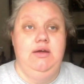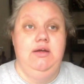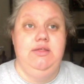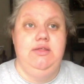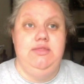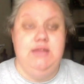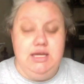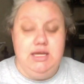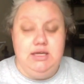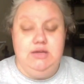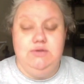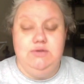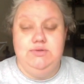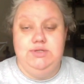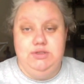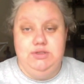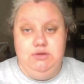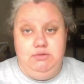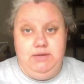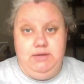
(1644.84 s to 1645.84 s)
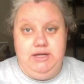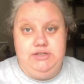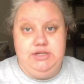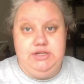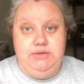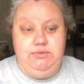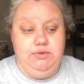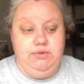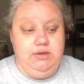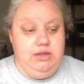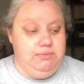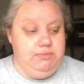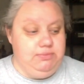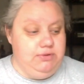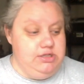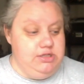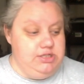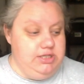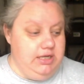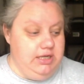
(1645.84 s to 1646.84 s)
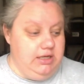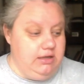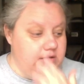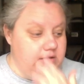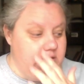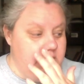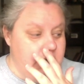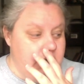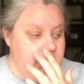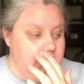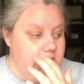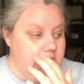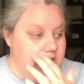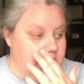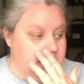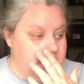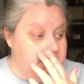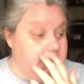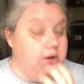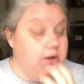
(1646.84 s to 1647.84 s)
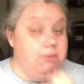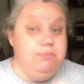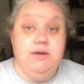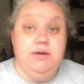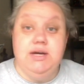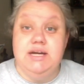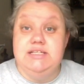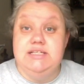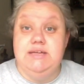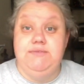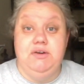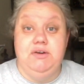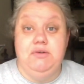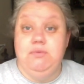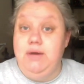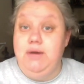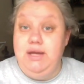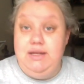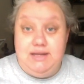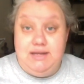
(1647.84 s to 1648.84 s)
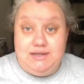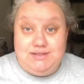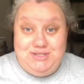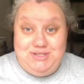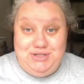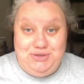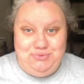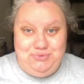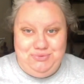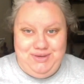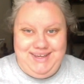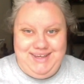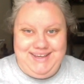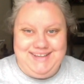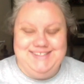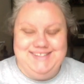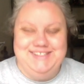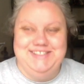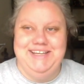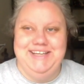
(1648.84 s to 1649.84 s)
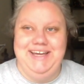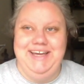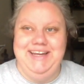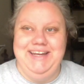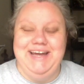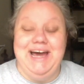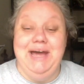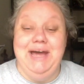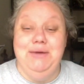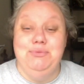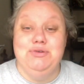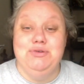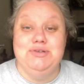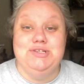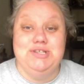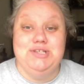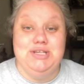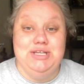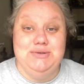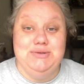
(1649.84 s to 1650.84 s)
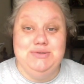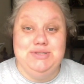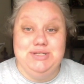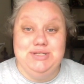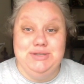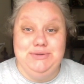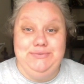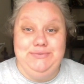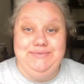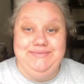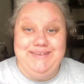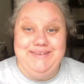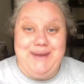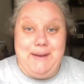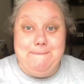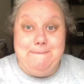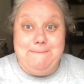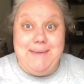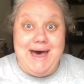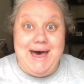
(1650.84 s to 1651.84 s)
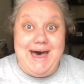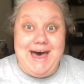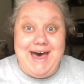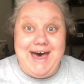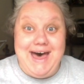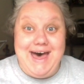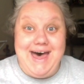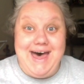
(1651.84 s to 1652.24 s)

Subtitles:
Thank you so much. I really appreciate it. I hope you guys have a great next 2 weeks, and I will see you soon. Bye!